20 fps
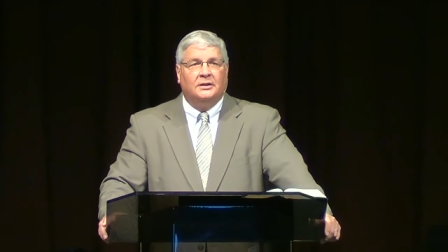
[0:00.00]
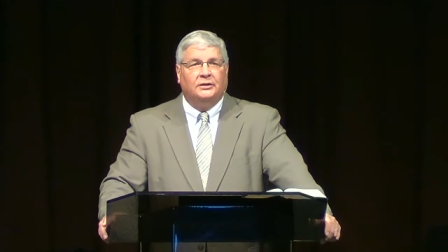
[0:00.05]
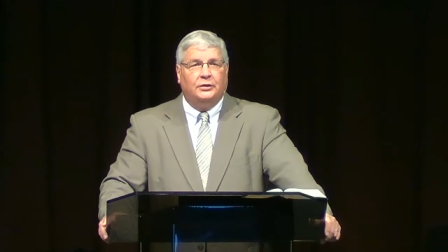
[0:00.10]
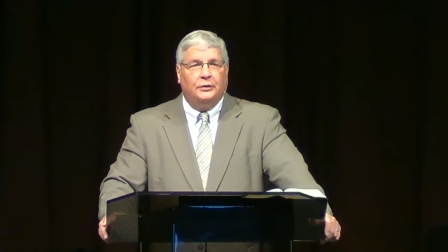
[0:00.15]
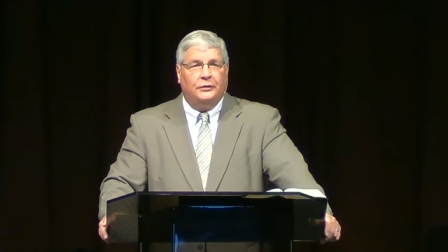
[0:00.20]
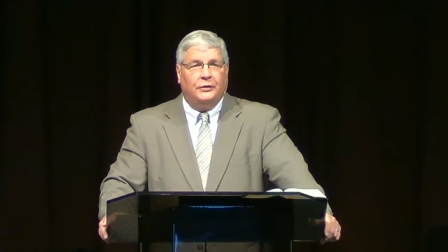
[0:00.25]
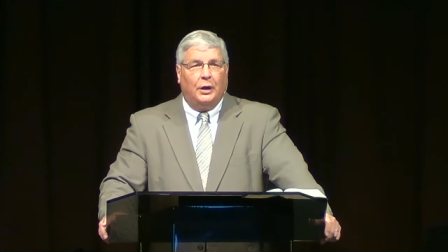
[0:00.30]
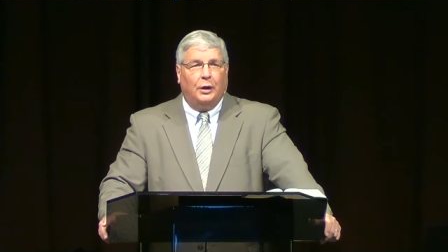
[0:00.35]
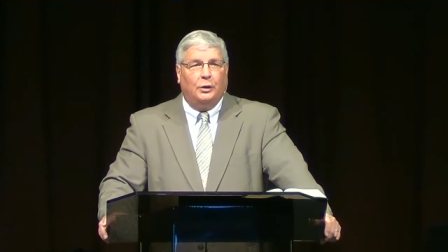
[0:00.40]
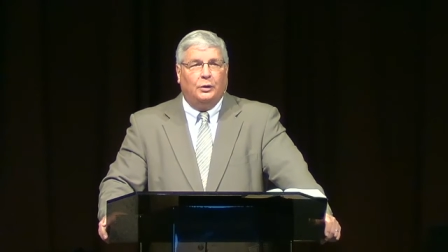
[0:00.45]

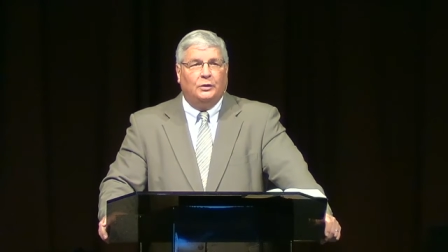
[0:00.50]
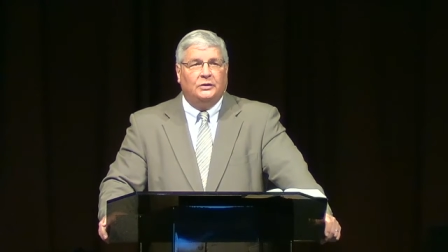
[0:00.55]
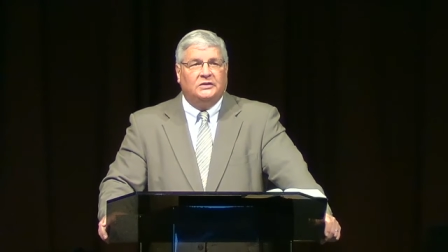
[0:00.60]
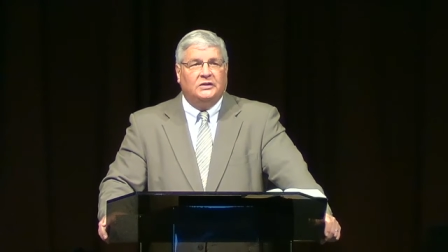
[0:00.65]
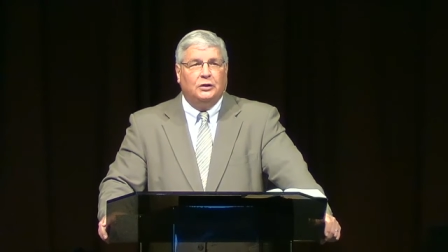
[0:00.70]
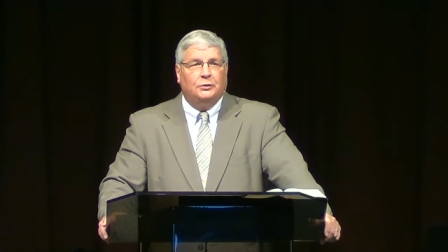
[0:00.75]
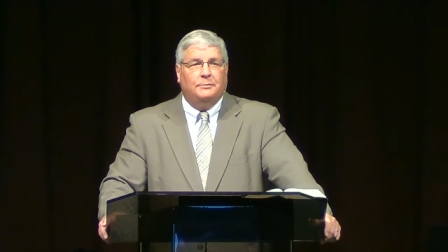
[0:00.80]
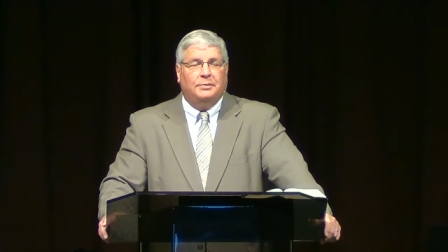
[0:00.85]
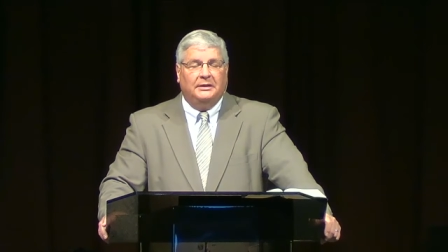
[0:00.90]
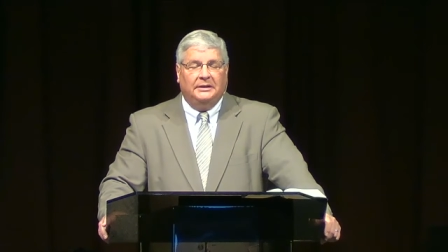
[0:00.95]
to
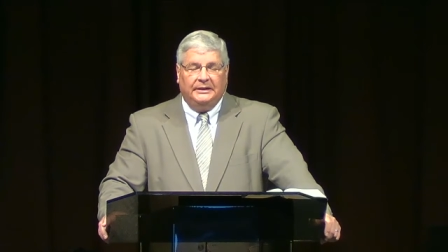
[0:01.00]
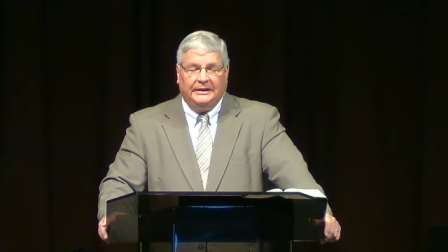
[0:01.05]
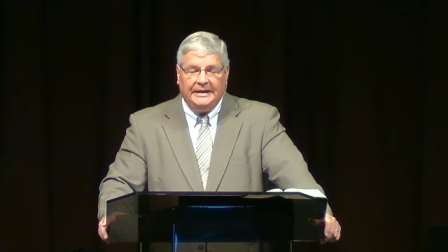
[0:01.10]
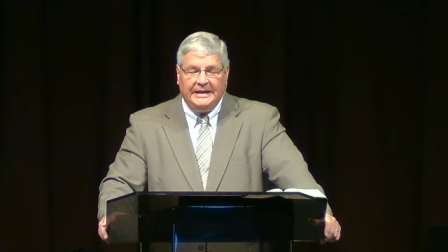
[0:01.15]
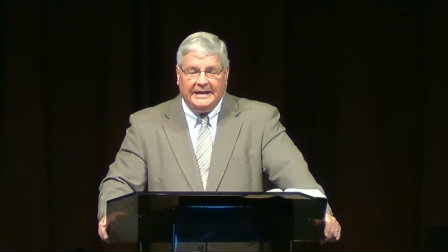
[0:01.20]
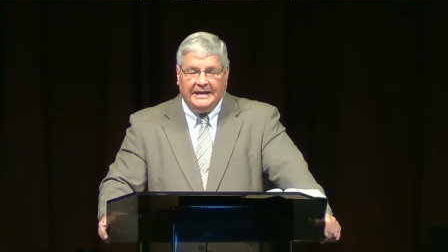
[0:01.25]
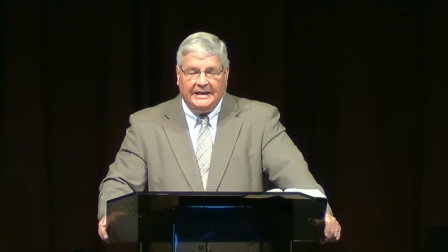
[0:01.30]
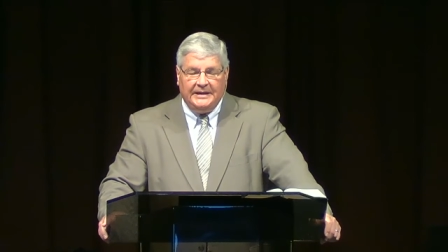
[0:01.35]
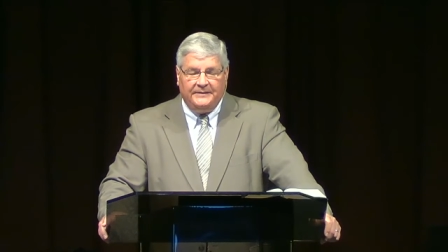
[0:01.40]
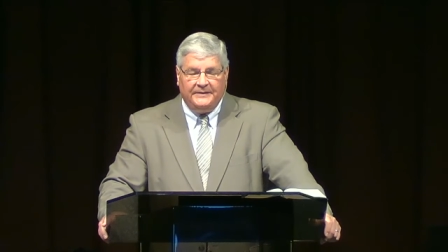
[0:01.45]
those who
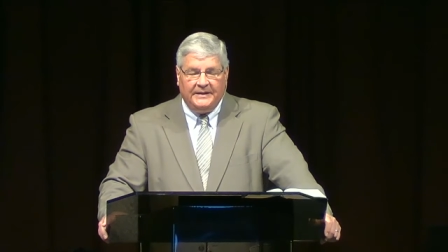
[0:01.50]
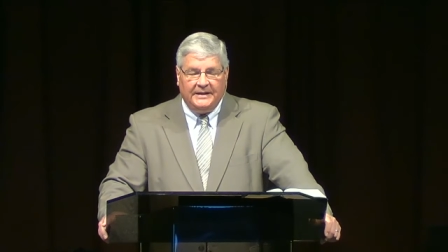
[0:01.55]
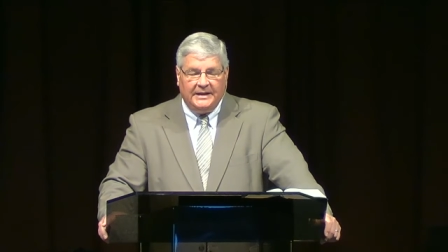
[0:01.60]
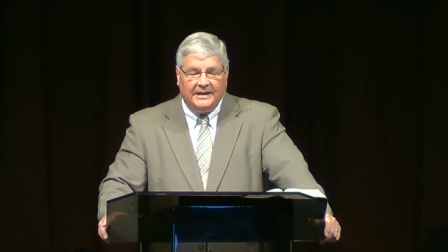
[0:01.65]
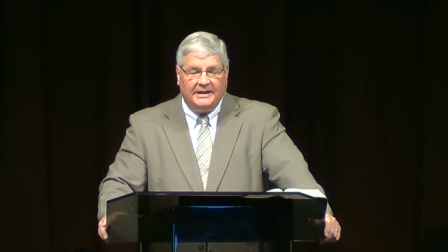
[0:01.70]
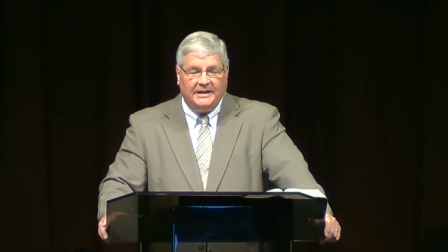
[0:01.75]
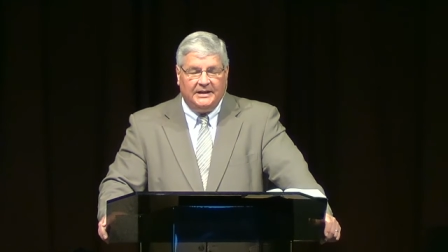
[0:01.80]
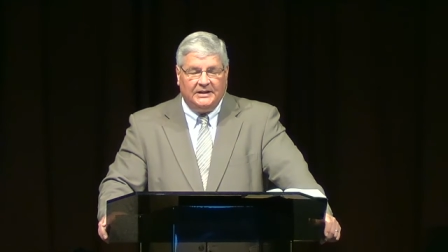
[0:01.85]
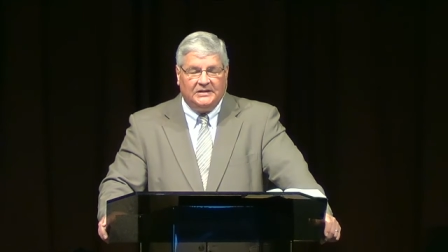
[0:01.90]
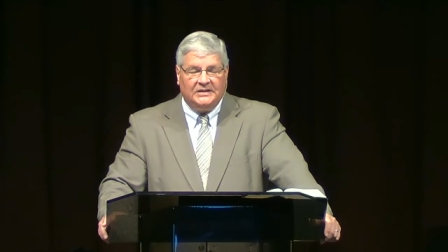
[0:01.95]
believe
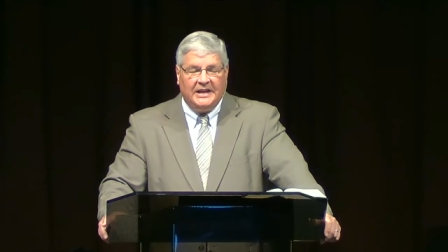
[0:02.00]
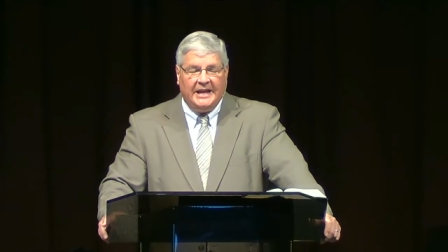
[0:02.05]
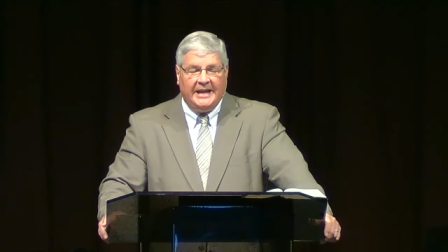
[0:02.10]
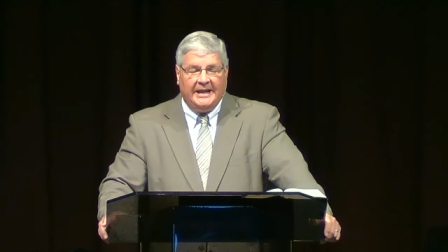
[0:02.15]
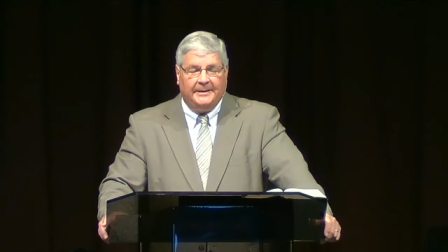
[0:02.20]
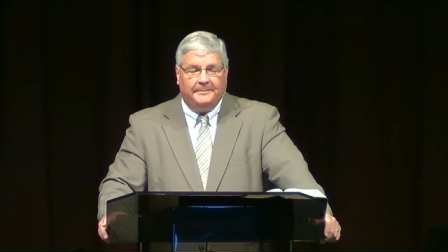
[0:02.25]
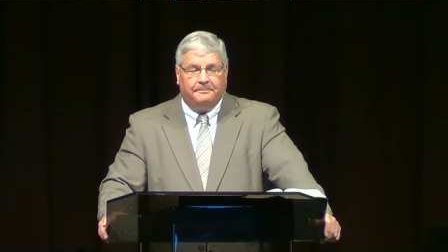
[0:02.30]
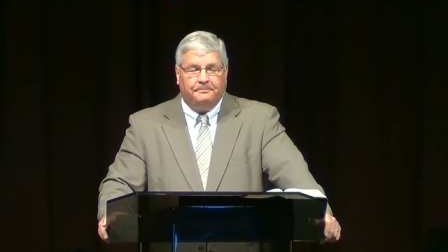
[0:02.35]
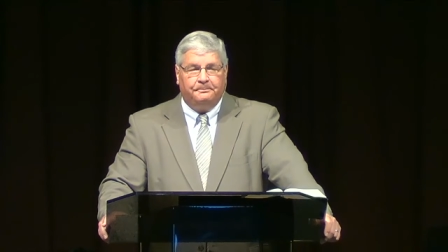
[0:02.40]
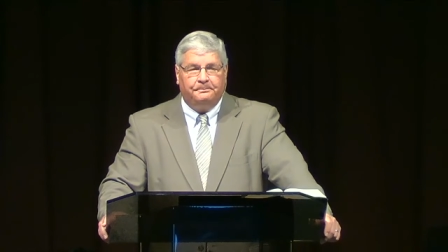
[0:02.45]
in his
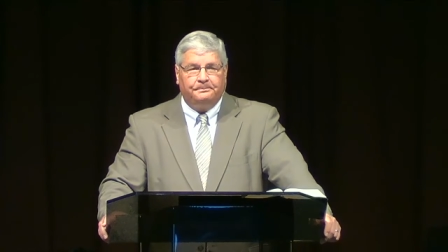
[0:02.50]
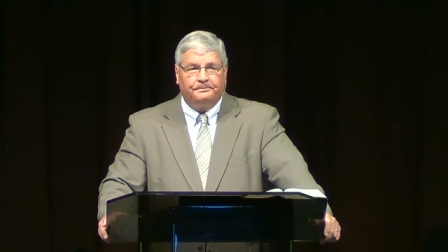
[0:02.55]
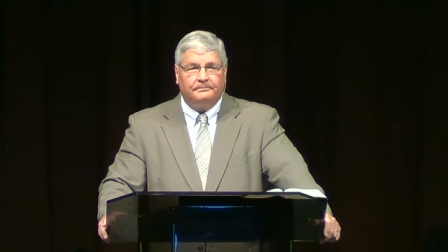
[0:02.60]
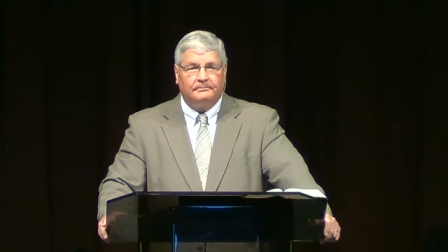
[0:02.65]
name.